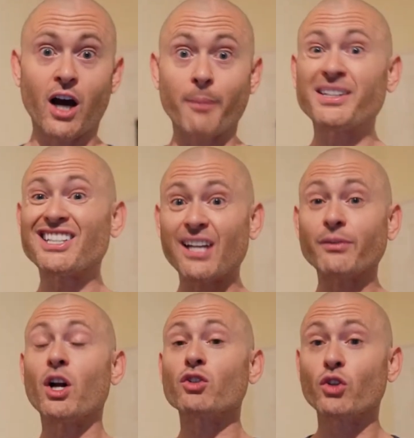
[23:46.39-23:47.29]
Up to
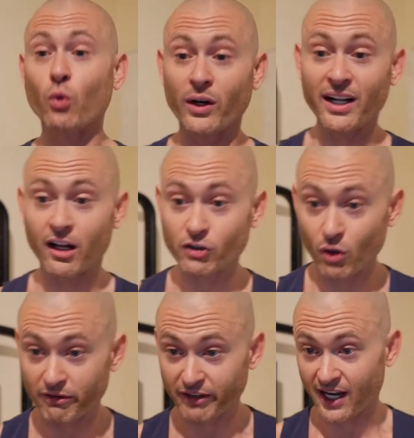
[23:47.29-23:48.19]
$720
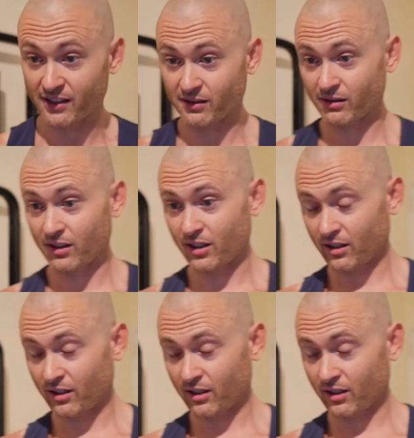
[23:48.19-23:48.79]
off, guys.